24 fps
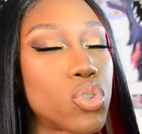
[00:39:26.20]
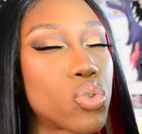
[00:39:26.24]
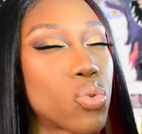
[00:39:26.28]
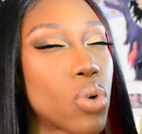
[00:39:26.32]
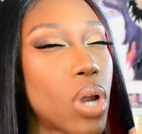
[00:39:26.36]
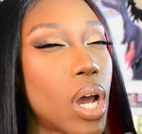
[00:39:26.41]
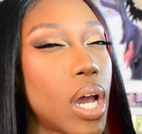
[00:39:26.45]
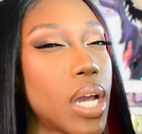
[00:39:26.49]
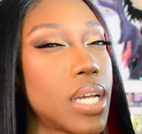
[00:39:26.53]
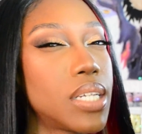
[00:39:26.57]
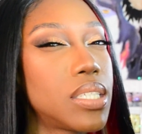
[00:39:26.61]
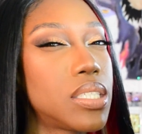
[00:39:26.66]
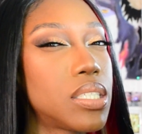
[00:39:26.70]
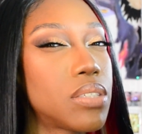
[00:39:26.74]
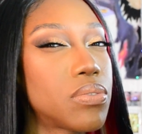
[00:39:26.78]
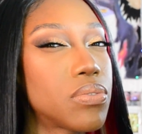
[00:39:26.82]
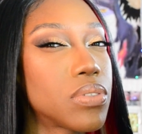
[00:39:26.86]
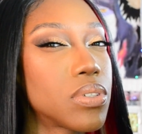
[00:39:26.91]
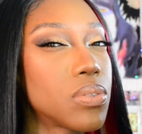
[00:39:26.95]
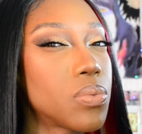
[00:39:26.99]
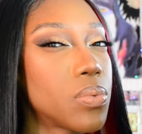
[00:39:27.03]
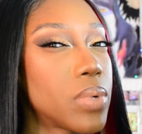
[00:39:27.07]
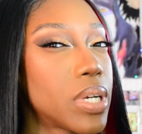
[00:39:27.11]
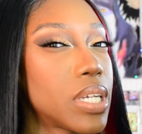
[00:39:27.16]
try
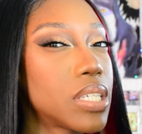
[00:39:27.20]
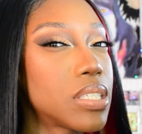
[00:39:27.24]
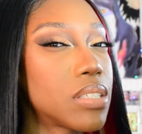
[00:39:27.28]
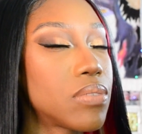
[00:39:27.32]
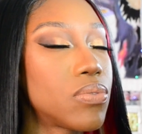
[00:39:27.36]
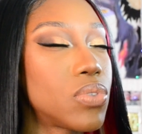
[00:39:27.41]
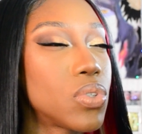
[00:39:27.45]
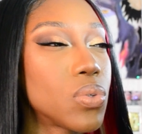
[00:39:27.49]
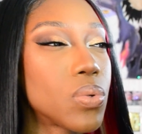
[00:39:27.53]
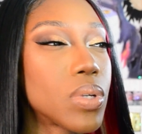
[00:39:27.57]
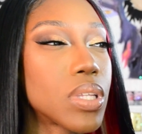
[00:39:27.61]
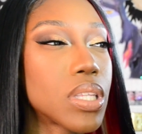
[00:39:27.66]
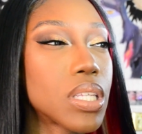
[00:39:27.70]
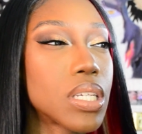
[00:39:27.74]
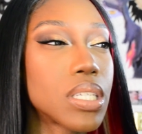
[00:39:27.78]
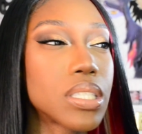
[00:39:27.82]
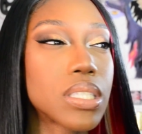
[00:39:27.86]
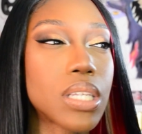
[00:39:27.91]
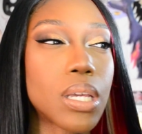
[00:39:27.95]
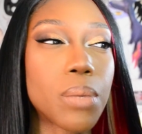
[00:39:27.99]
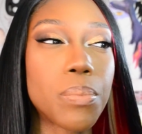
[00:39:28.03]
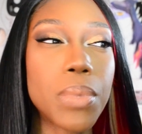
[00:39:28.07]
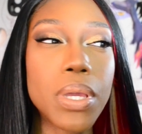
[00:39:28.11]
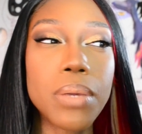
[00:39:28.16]
different ways of doing
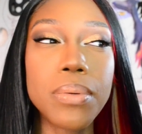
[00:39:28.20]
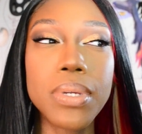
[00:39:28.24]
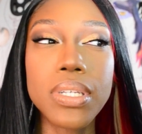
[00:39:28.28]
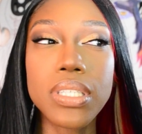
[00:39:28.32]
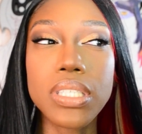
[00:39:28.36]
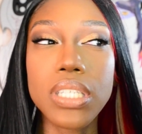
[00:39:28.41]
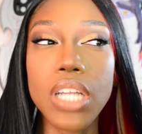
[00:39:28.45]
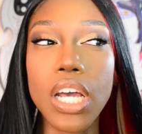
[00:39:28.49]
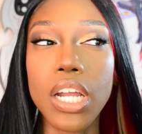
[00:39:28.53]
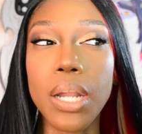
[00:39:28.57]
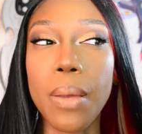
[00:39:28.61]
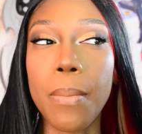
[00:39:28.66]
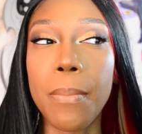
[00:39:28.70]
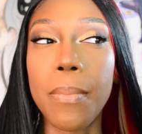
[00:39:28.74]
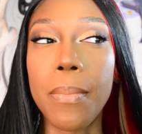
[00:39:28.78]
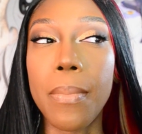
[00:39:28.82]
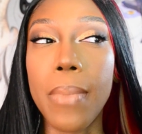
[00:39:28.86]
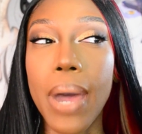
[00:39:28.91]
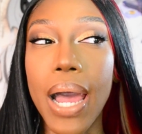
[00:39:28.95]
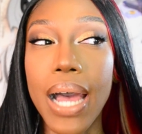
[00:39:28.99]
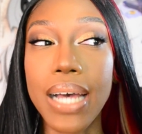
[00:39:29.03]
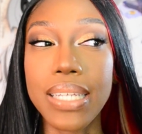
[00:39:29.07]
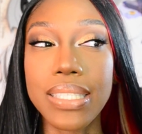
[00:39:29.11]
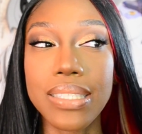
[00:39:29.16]
things. Like maybe it's not a
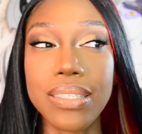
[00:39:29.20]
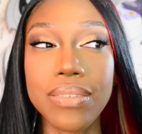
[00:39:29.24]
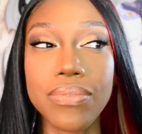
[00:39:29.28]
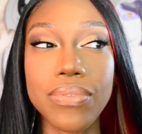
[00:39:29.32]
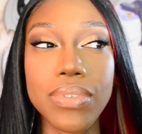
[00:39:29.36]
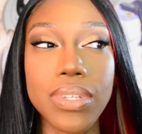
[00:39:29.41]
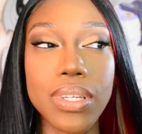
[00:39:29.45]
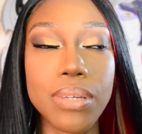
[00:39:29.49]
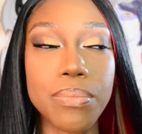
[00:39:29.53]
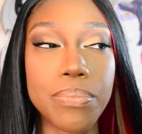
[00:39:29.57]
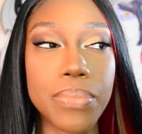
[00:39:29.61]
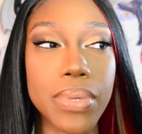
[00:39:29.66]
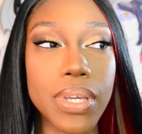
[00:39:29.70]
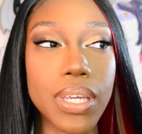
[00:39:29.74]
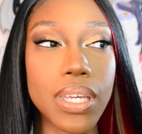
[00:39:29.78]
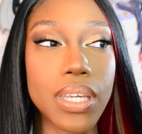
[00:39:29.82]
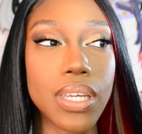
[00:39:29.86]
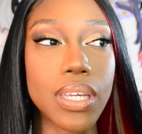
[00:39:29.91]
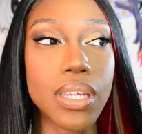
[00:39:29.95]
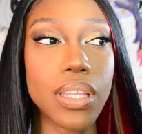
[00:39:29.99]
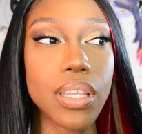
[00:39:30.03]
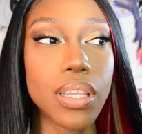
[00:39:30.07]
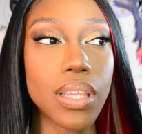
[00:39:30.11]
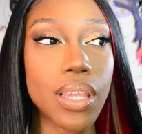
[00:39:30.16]
massively
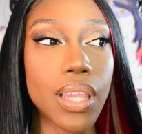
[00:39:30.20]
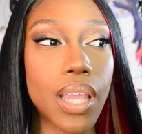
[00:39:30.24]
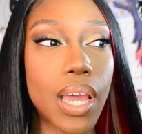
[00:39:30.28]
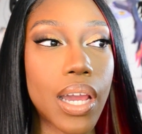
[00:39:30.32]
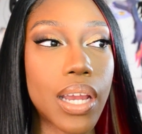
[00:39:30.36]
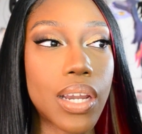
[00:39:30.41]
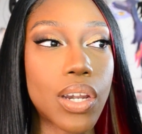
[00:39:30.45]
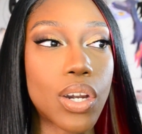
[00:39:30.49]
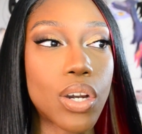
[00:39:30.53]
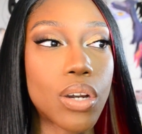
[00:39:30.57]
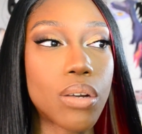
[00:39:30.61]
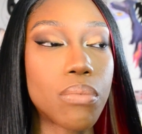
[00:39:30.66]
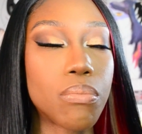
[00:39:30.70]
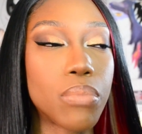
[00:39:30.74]
big liner,